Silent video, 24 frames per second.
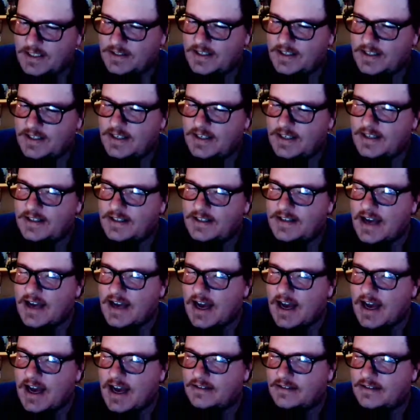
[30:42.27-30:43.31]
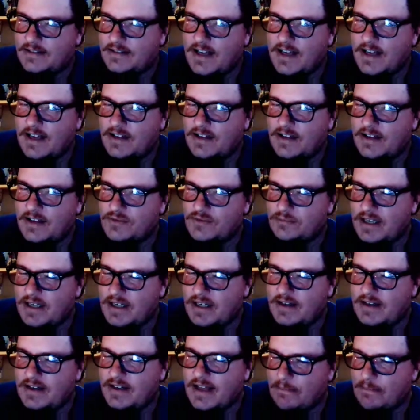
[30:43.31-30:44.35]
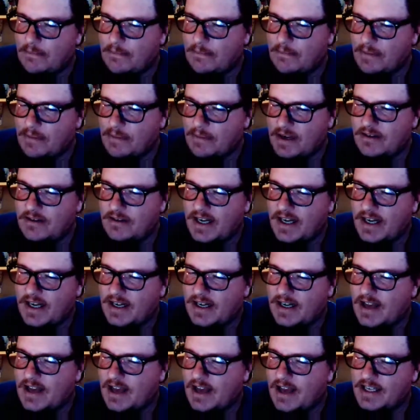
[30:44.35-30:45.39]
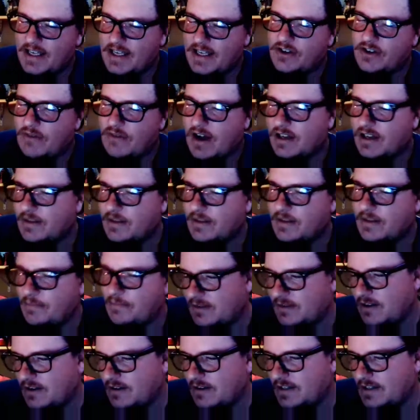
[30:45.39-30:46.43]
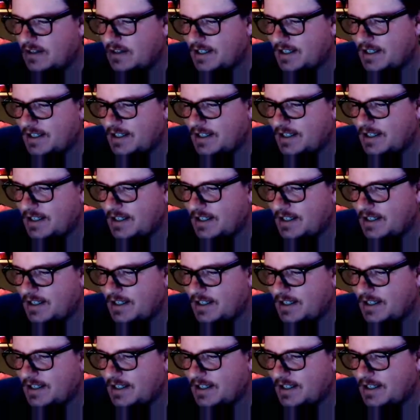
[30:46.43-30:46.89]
he's got that beard, man. I think he should have rocked the beard longer than he did.